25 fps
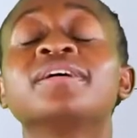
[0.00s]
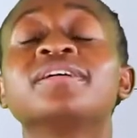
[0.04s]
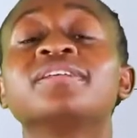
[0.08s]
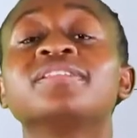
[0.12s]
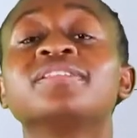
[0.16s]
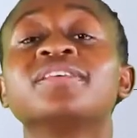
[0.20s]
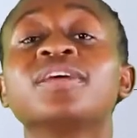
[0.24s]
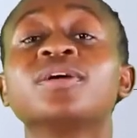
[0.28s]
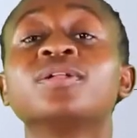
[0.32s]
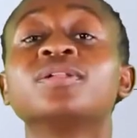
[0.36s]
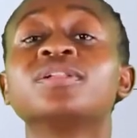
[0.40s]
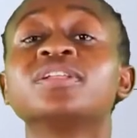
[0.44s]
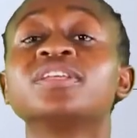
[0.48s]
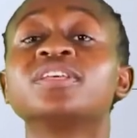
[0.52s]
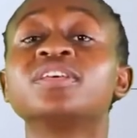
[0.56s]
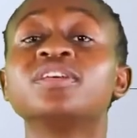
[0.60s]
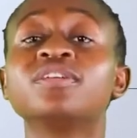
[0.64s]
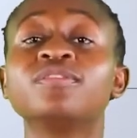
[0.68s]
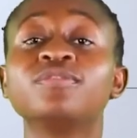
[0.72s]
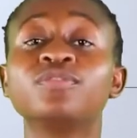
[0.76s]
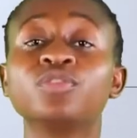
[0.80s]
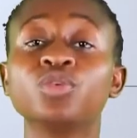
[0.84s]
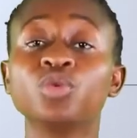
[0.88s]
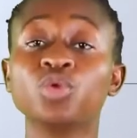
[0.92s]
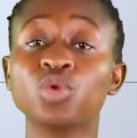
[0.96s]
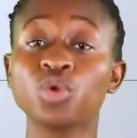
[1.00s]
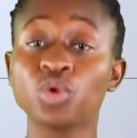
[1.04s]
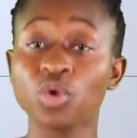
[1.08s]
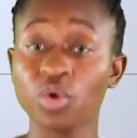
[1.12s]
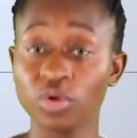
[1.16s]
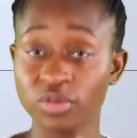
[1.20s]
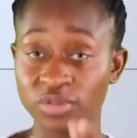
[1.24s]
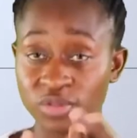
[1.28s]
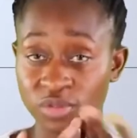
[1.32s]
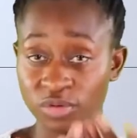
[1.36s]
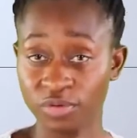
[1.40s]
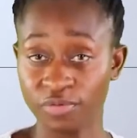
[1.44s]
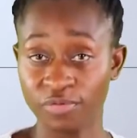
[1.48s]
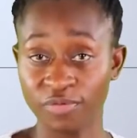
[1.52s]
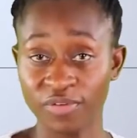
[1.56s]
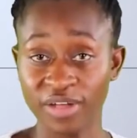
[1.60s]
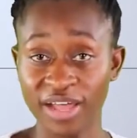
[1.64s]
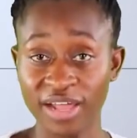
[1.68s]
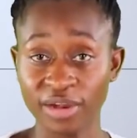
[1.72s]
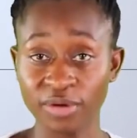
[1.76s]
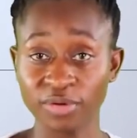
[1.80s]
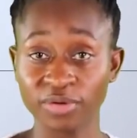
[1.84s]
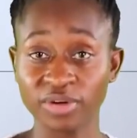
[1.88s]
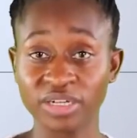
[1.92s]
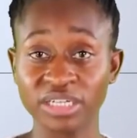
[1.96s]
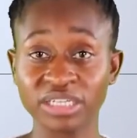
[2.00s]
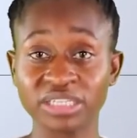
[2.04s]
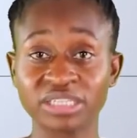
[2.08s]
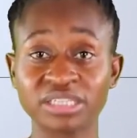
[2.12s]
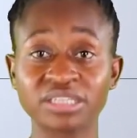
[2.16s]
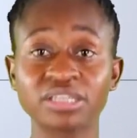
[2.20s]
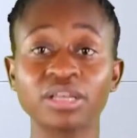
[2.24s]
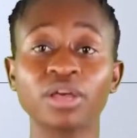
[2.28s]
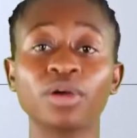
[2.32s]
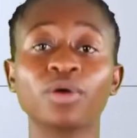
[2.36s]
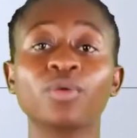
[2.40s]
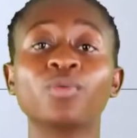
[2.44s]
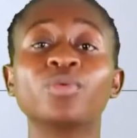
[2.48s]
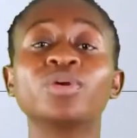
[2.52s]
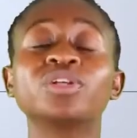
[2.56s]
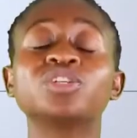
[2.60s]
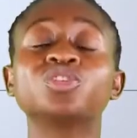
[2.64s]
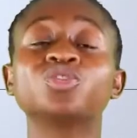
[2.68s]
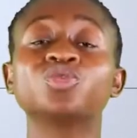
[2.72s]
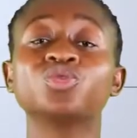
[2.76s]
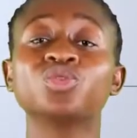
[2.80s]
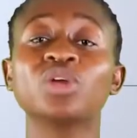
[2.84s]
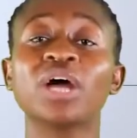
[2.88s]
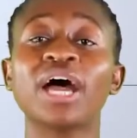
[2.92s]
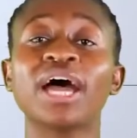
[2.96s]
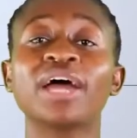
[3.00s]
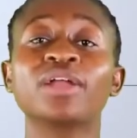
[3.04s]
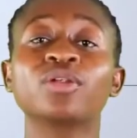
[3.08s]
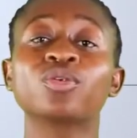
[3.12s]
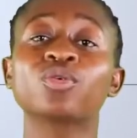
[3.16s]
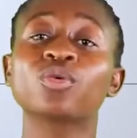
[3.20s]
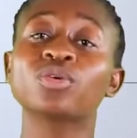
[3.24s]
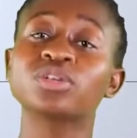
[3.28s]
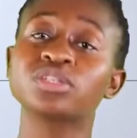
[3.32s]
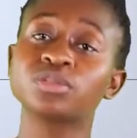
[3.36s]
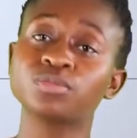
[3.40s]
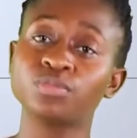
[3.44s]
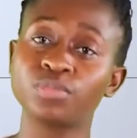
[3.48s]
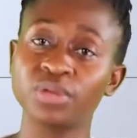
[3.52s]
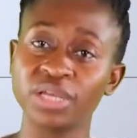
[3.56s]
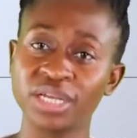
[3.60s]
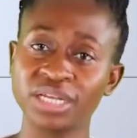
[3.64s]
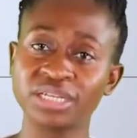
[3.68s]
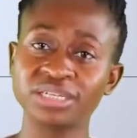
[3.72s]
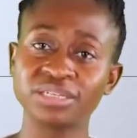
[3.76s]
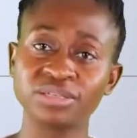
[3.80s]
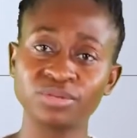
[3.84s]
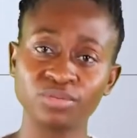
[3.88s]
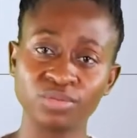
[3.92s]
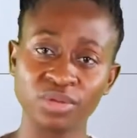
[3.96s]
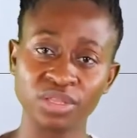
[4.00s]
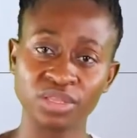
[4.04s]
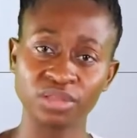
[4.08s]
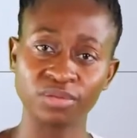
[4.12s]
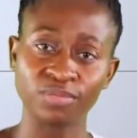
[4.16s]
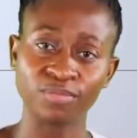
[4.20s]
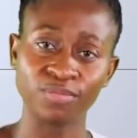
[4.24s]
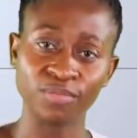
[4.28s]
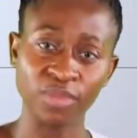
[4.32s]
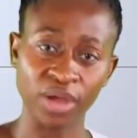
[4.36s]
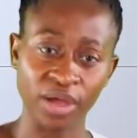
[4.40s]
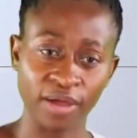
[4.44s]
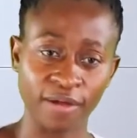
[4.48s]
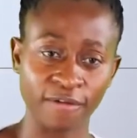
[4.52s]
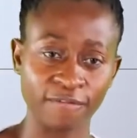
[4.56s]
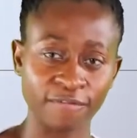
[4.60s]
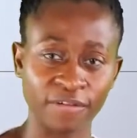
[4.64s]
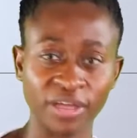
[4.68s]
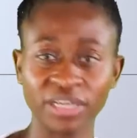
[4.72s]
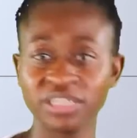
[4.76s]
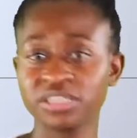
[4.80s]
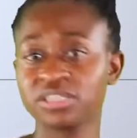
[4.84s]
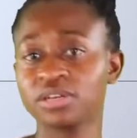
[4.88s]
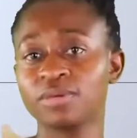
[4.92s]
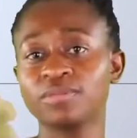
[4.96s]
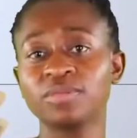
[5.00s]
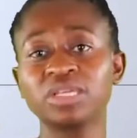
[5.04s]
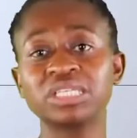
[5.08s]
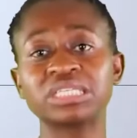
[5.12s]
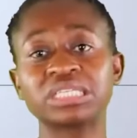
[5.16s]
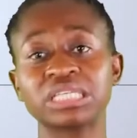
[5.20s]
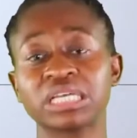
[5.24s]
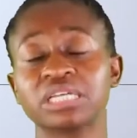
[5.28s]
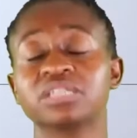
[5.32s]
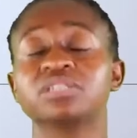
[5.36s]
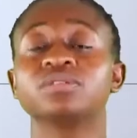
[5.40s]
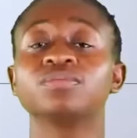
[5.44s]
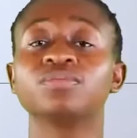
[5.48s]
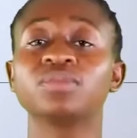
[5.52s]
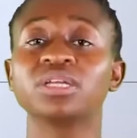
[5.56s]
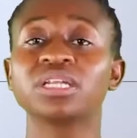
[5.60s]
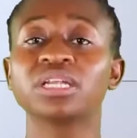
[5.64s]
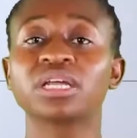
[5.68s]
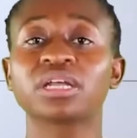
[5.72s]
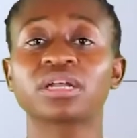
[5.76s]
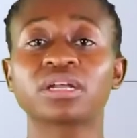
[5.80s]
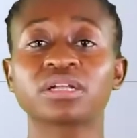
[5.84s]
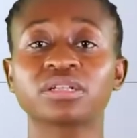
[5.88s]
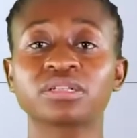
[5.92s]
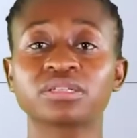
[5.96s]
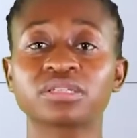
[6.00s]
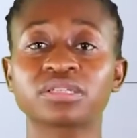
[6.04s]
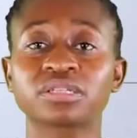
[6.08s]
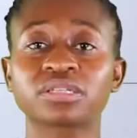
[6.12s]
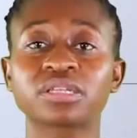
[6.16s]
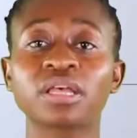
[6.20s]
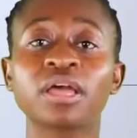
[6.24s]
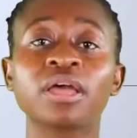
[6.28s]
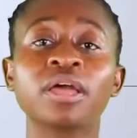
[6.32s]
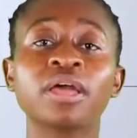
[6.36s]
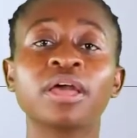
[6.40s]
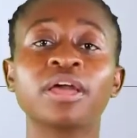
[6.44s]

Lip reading: They will give you lots of calories which are not baked with vitamins and minerals.